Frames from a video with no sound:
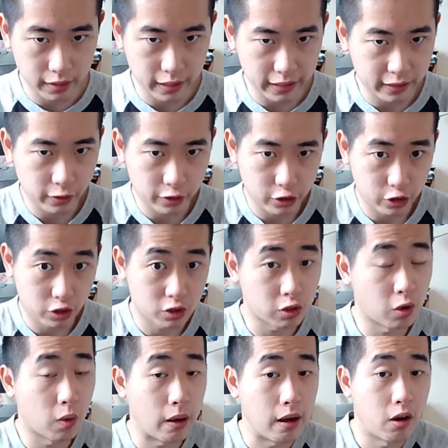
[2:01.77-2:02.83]
couldn't just
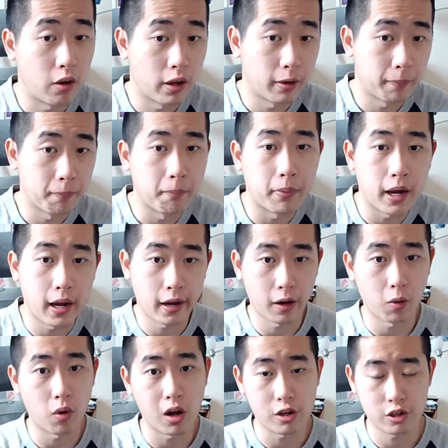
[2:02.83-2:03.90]
go out and buy a
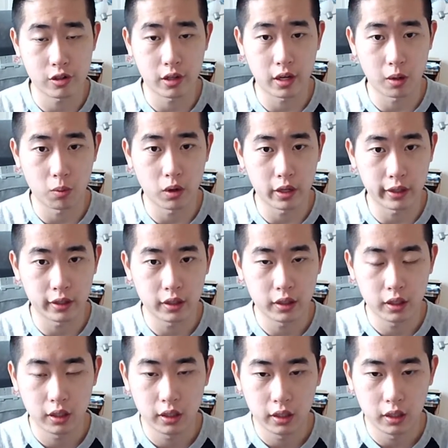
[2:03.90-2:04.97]
watch that I wanted.
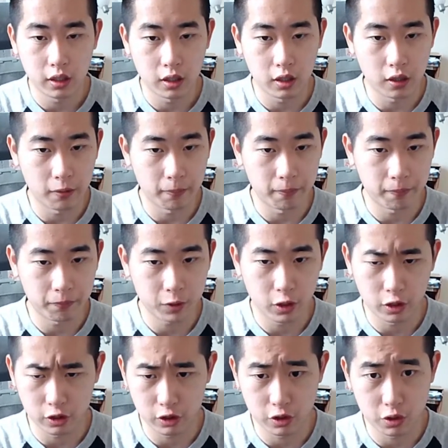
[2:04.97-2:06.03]

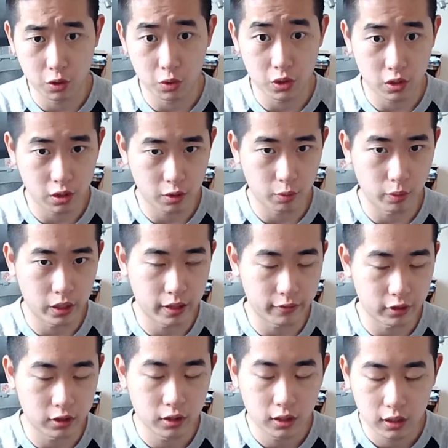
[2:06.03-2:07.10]
Couldn't just use it on
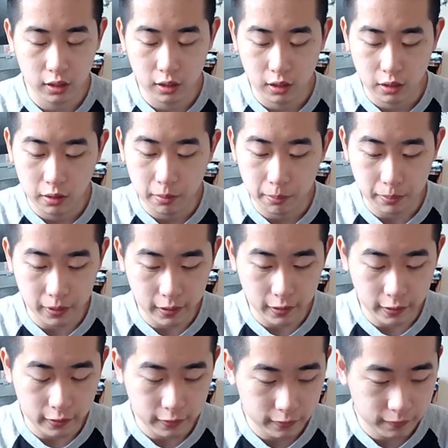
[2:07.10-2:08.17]
whatever.
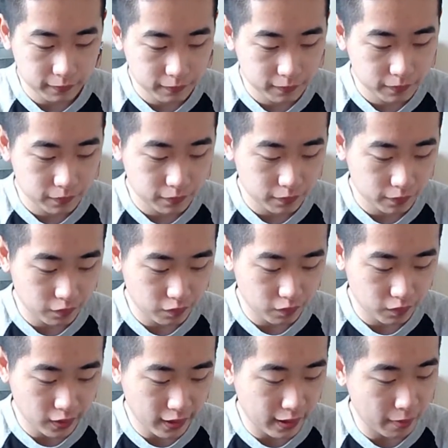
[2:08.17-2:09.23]
But
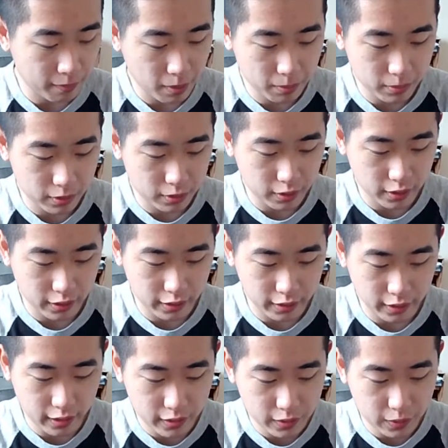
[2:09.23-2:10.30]
yeah, I remember that in
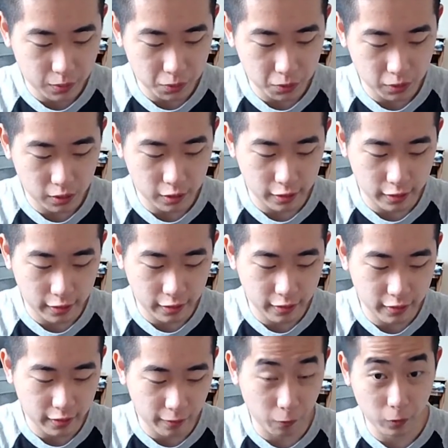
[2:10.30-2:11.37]
high school,
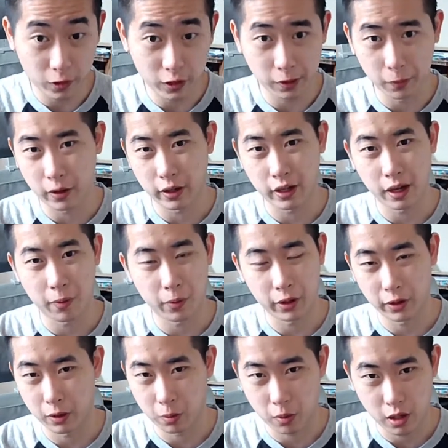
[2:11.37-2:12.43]
I
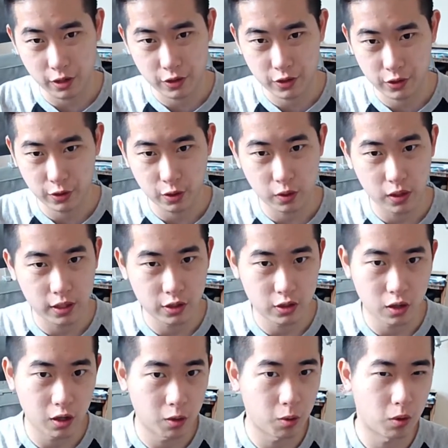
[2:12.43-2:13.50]
wanted a watch. I
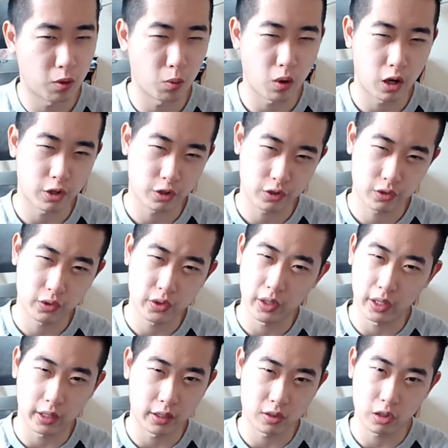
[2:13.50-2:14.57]
saw a watch
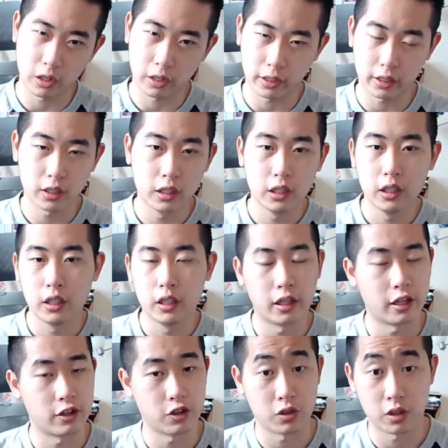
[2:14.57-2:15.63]
sitting in Target, and
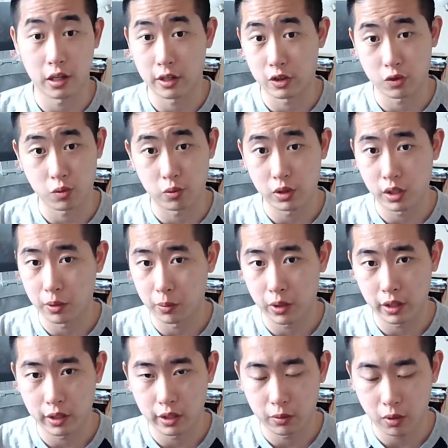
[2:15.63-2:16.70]
I just really
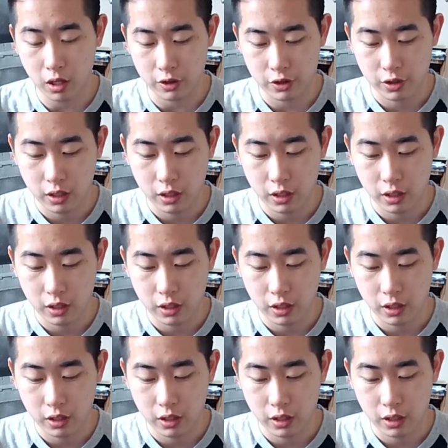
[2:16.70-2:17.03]
wanted a watch.